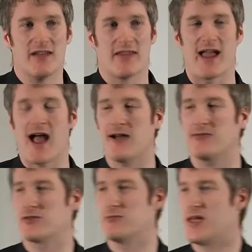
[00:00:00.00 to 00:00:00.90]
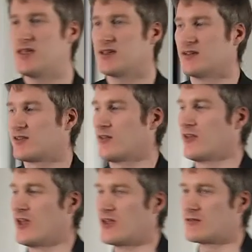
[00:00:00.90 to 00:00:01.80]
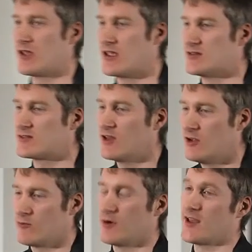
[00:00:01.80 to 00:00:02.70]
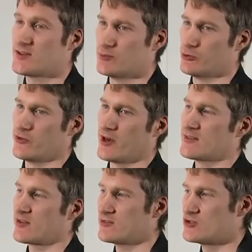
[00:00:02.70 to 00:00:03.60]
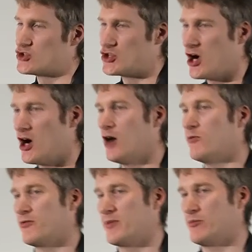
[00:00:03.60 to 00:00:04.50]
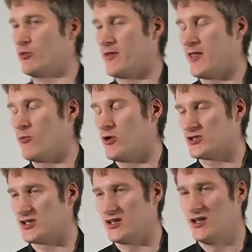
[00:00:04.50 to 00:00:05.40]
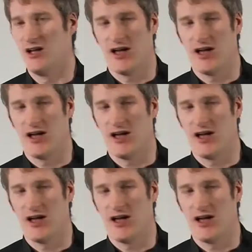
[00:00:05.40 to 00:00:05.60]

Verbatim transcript: they have to make it so that it is relatable, that it doesn't jar with people when they watch it.